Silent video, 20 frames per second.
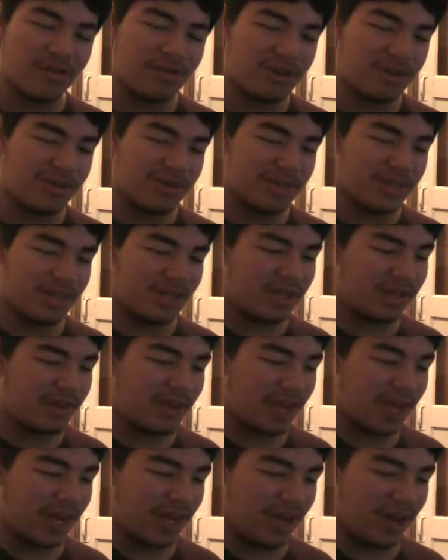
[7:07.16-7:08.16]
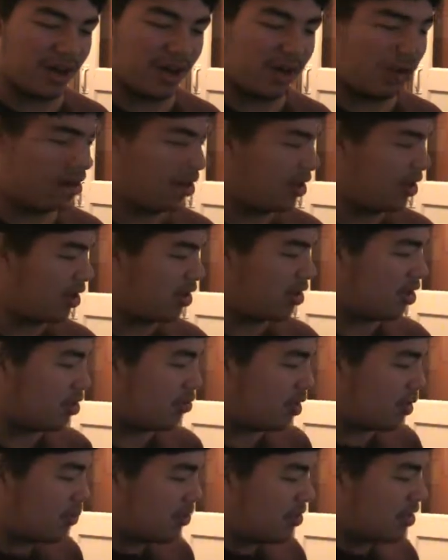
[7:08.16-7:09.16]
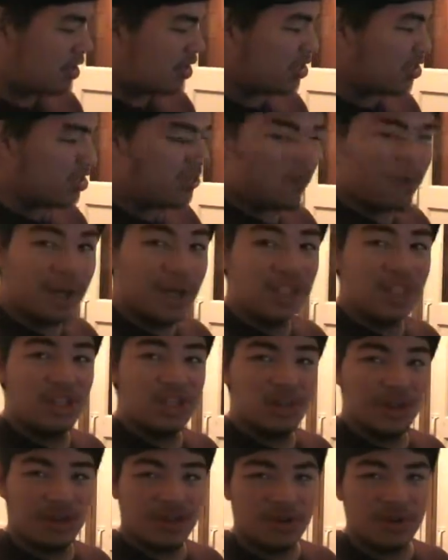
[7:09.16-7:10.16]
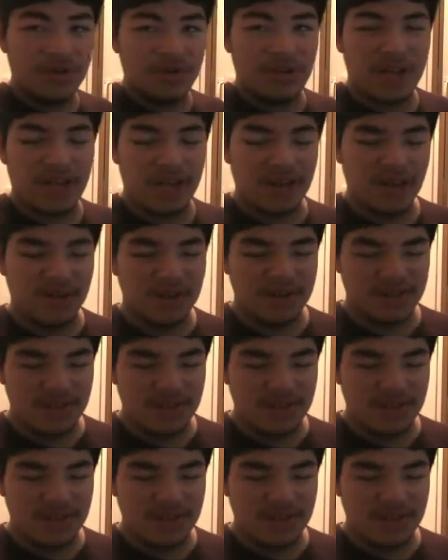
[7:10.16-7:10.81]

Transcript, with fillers: represented by air. They're represented by jungle now.